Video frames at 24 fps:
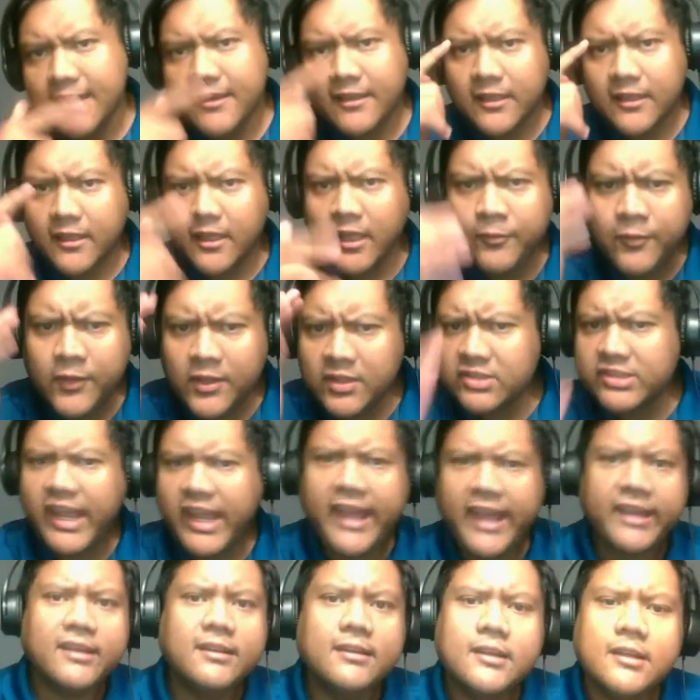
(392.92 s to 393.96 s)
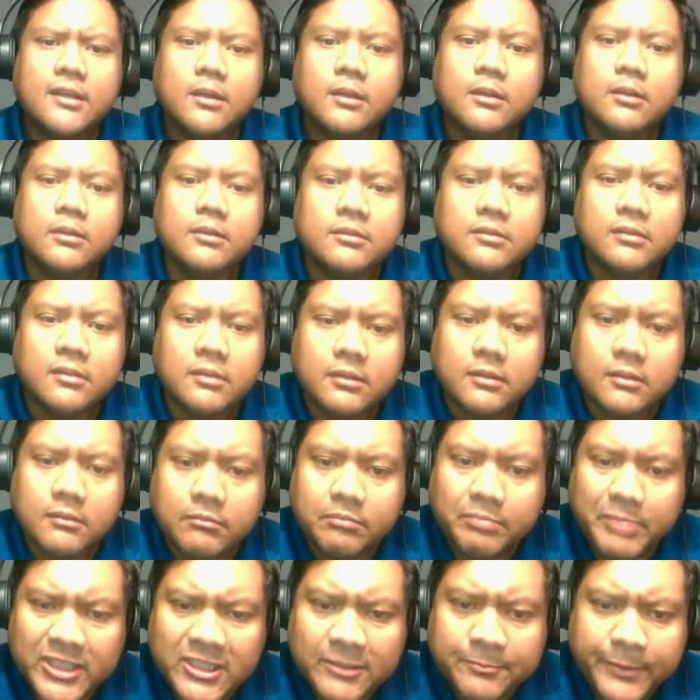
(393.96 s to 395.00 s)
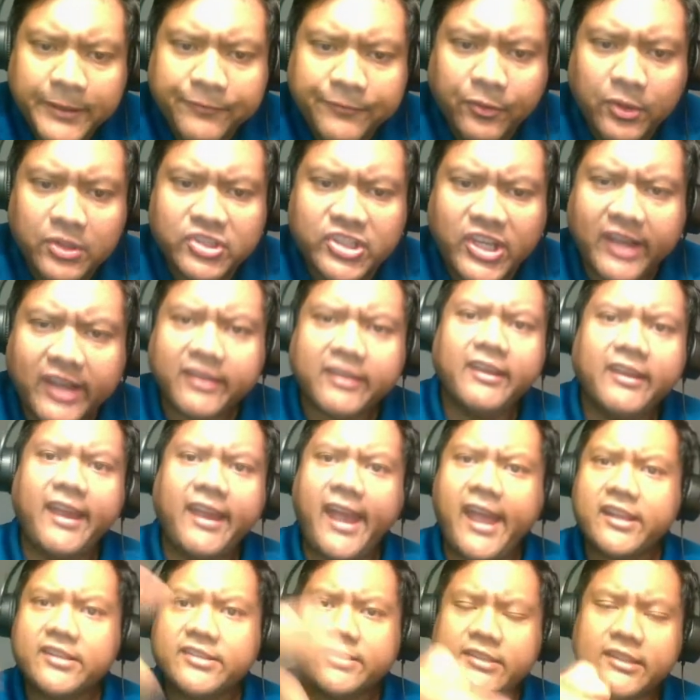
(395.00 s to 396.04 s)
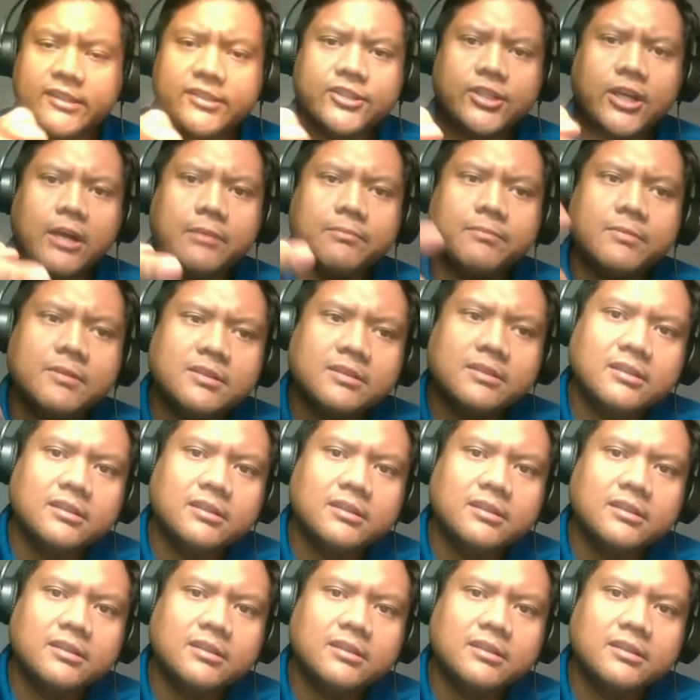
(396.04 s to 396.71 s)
If you say bishop b4 check, excellent job.